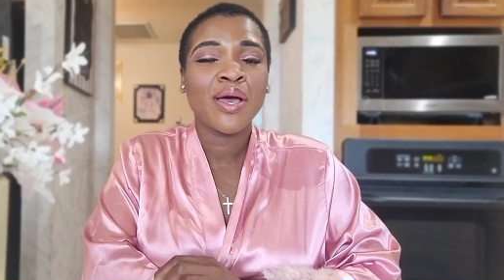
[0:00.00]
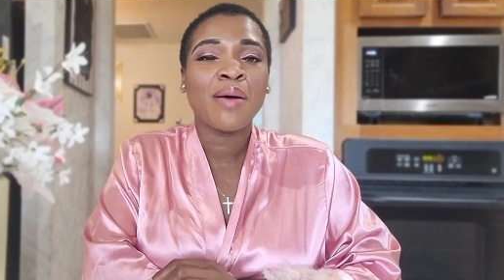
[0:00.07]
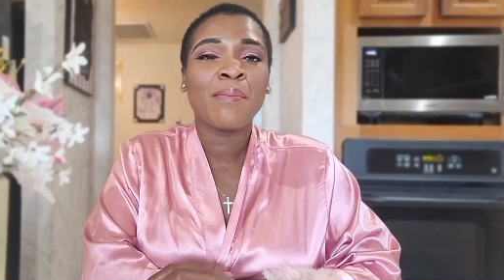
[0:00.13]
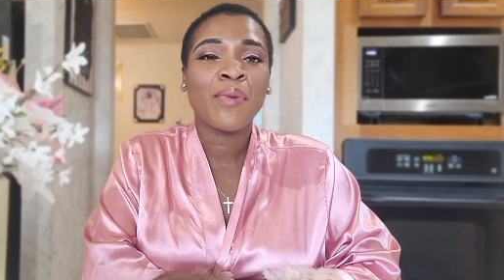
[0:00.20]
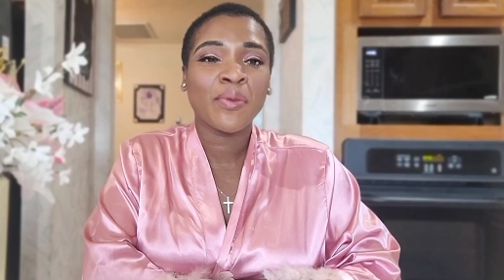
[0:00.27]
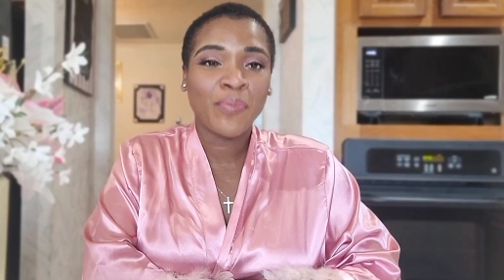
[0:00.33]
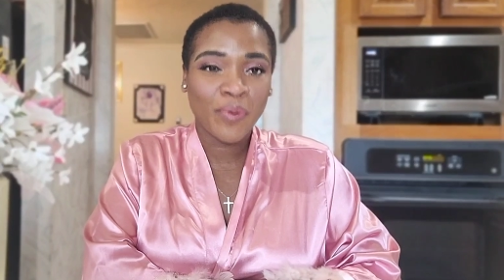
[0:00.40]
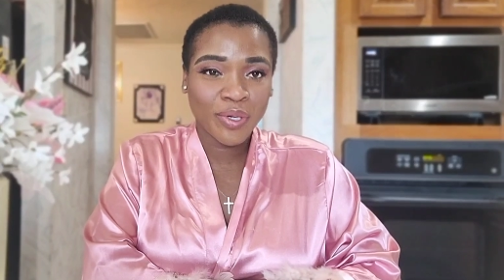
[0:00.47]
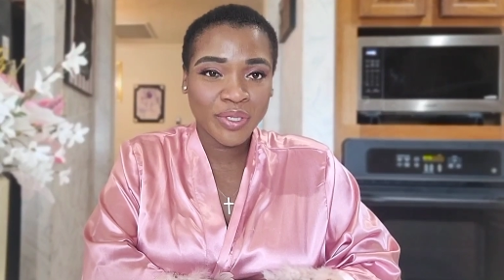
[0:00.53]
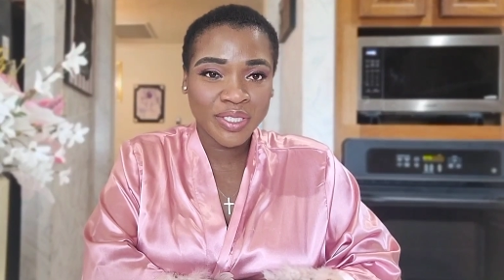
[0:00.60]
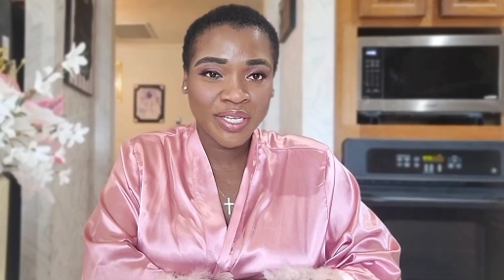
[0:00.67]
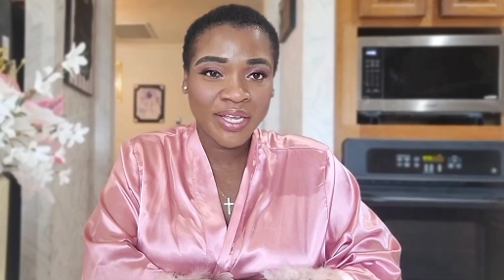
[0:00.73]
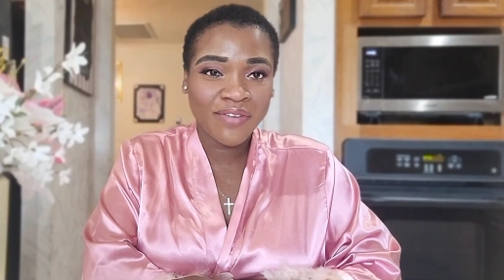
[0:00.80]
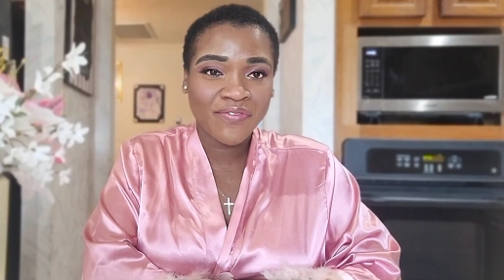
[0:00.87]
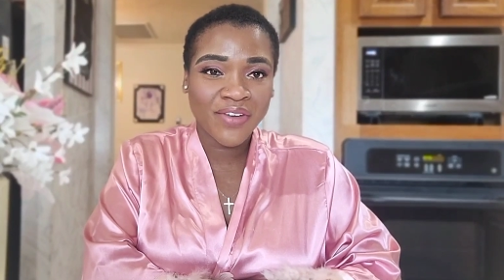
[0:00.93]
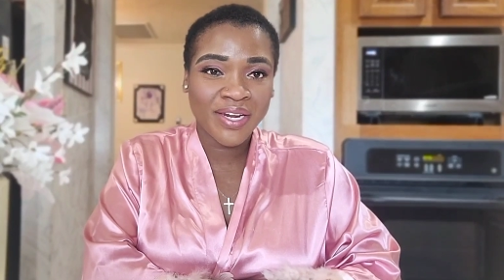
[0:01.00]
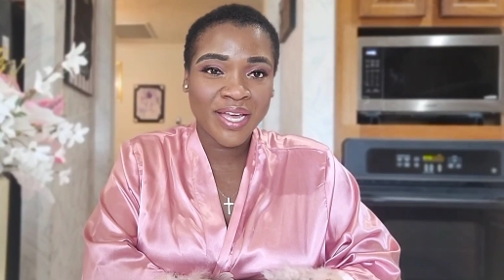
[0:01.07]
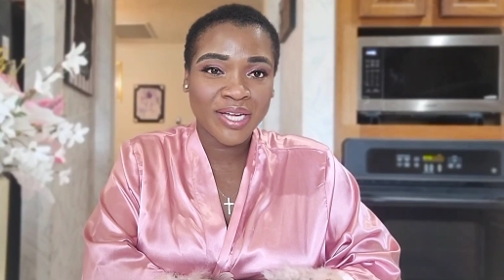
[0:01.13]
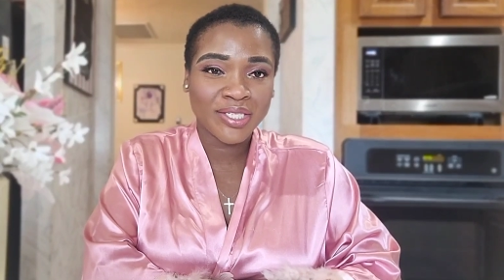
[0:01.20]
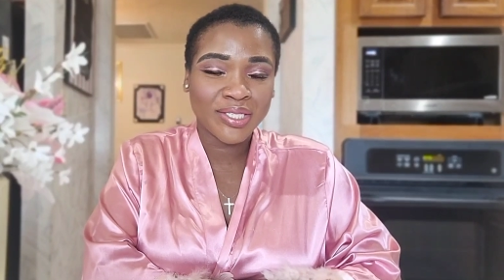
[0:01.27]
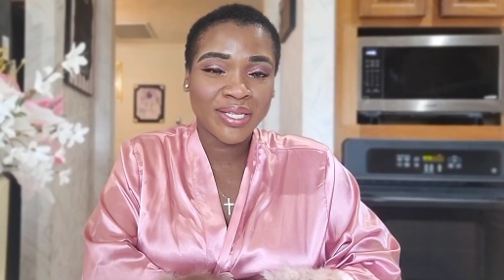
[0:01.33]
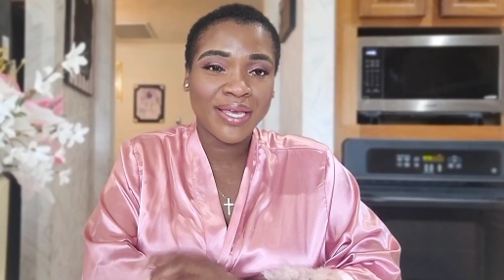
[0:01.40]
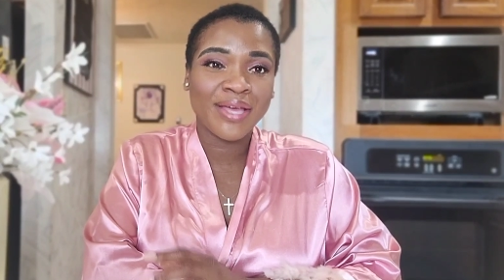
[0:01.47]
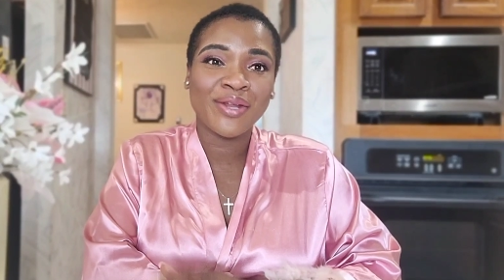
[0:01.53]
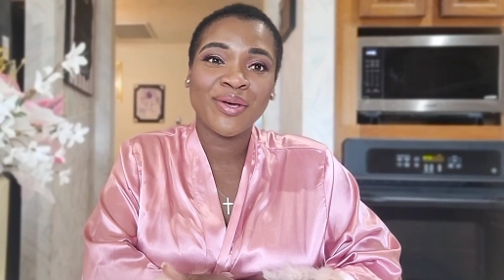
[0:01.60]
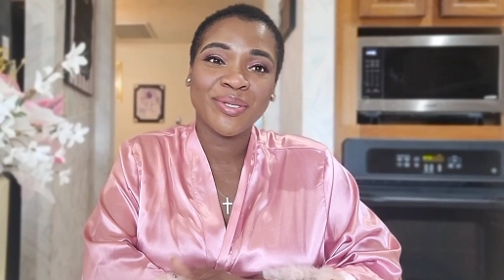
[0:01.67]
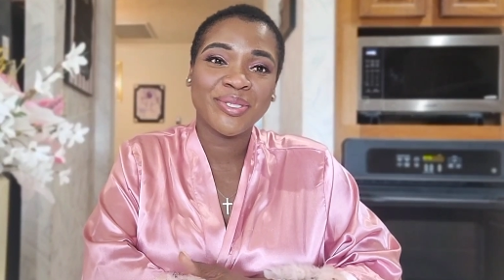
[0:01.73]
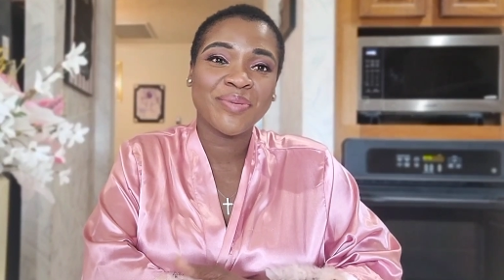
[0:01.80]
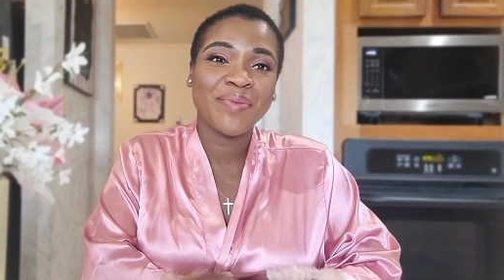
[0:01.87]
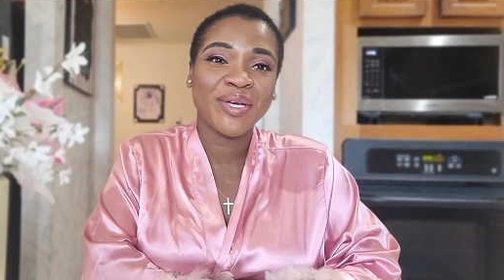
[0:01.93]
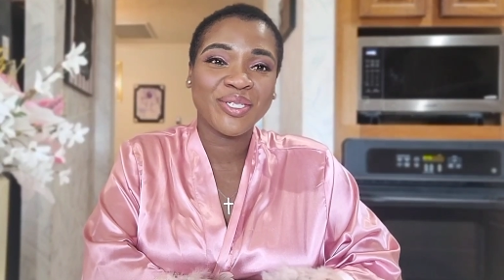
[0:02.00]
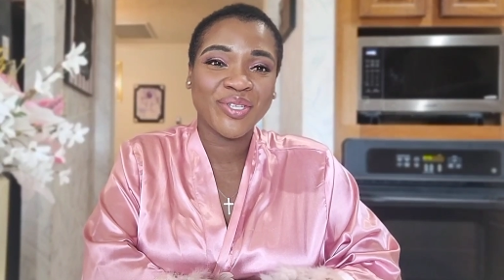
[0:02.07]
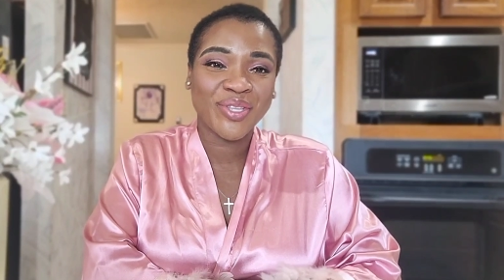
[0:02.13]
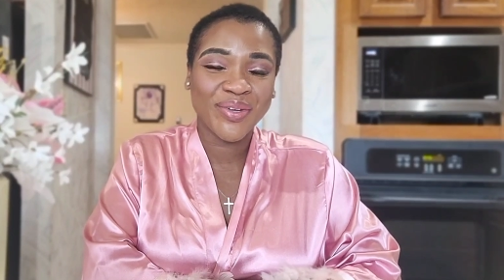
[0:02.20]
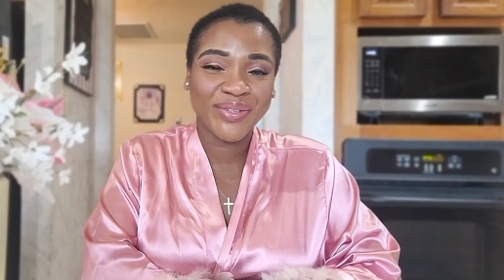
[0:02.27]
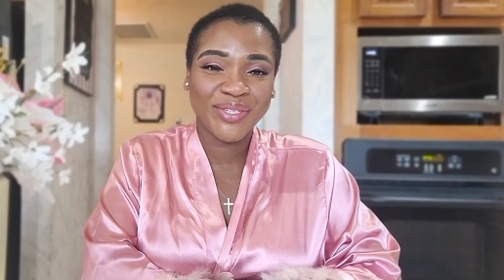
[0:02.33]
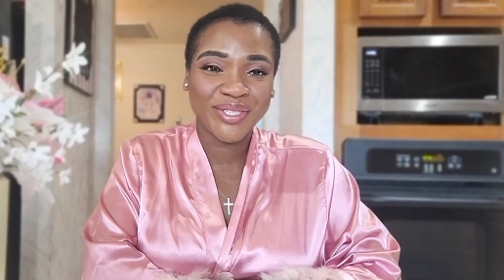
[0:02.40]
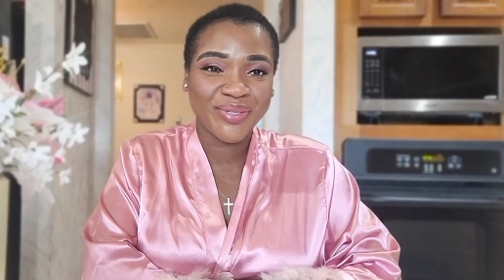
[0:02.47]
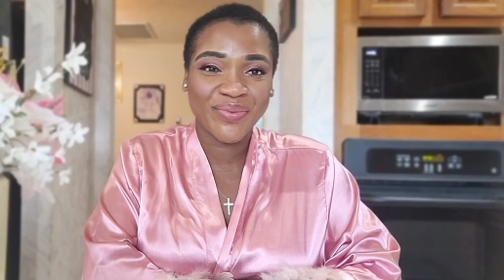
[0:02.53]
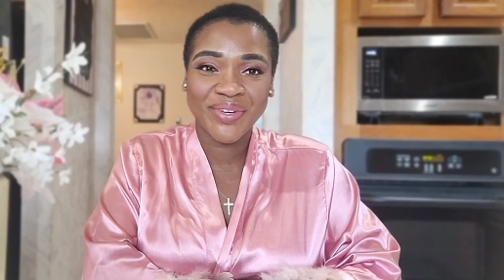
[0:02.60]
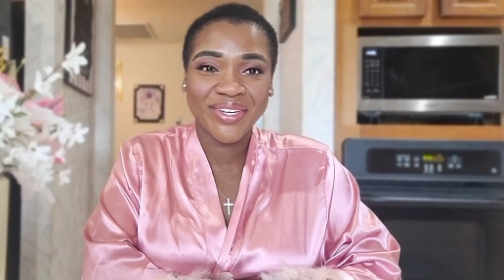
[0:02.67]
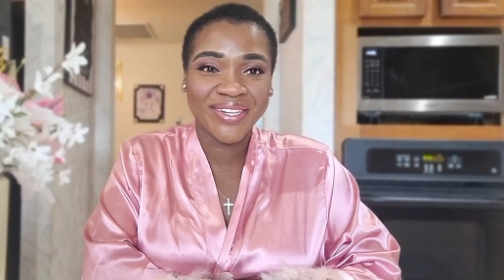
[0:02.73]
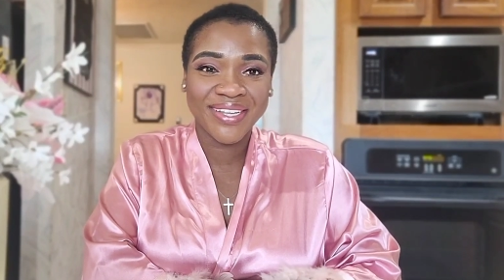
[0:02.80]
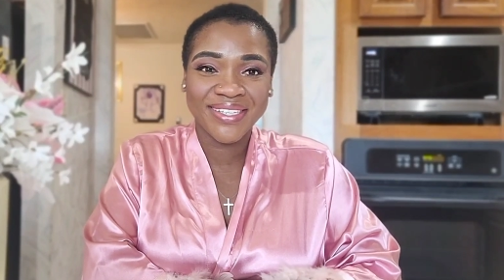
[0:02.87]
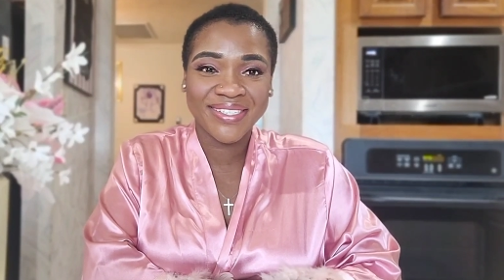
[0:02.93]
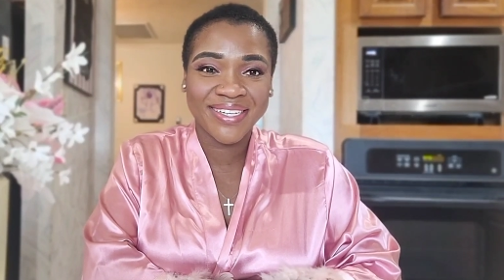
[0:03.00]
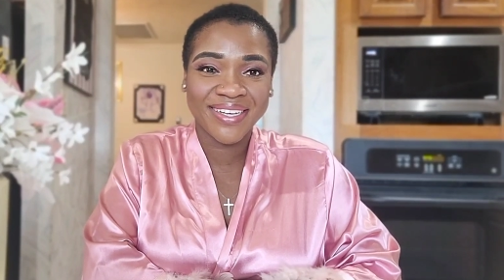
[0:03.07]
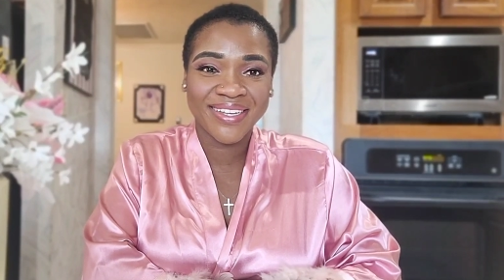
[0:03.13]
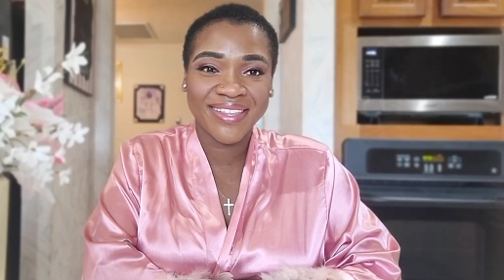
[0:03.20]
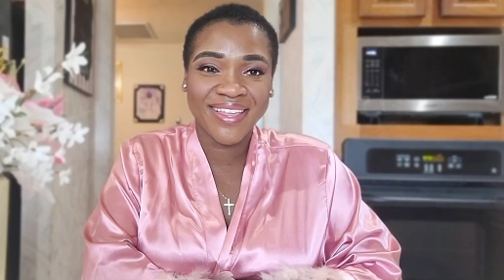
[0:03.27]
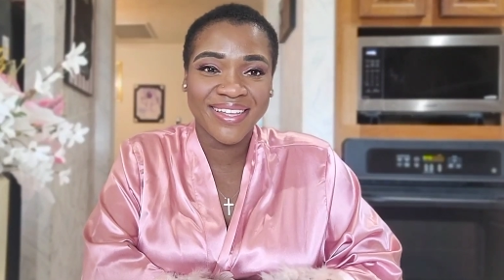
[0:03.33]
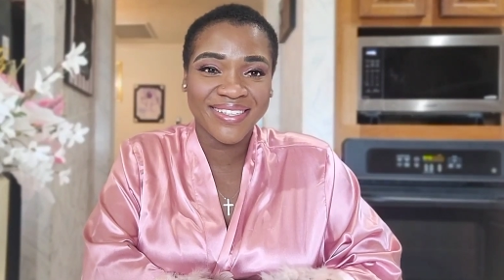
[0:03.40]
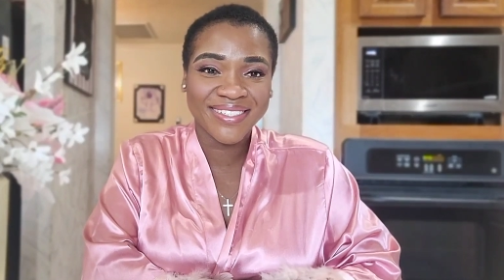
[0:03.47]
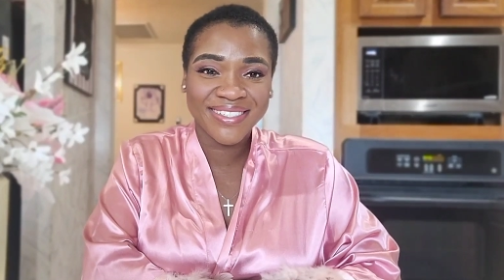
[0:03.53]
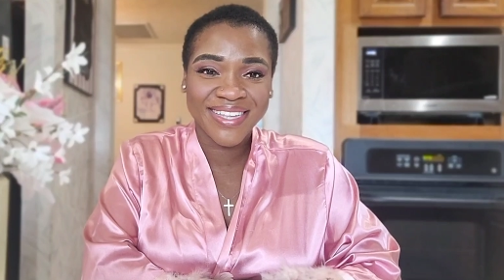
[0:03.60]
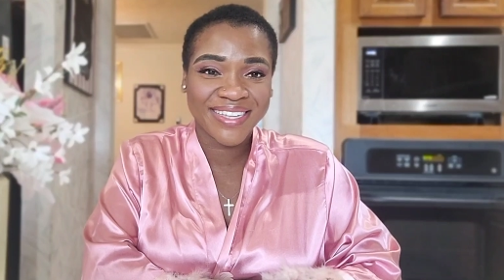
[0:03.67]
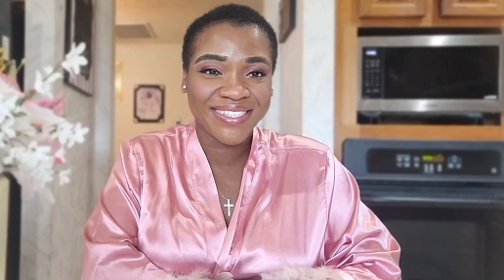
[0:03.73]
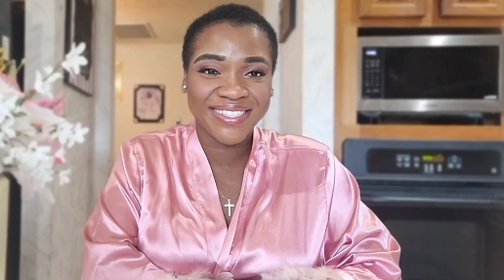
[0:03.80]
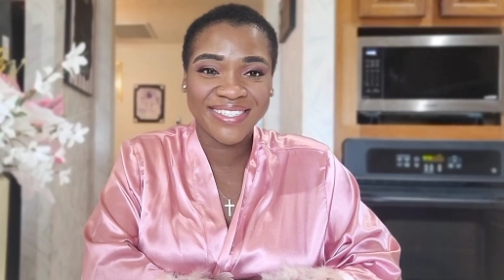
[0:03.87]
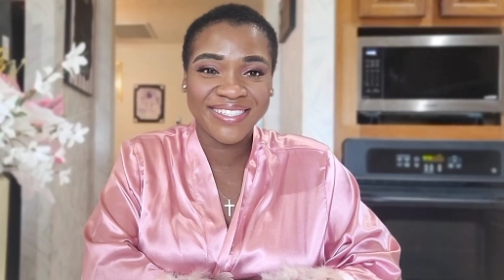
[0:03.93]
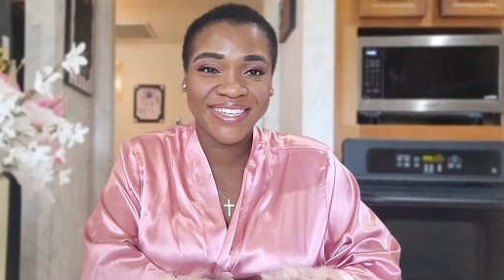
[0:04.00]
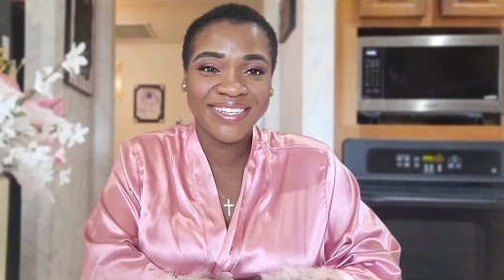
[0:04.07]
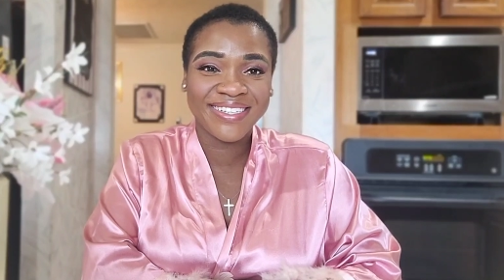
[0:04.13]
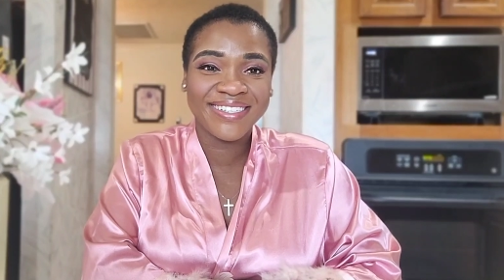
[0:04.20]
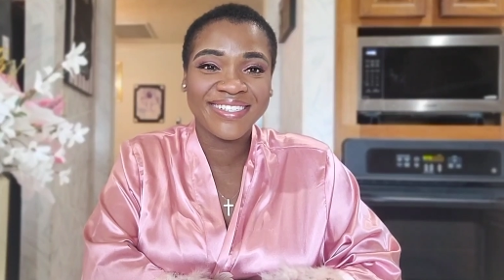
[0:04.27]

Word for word: both personally and financially, and also make sure they're just realistic. That's just it.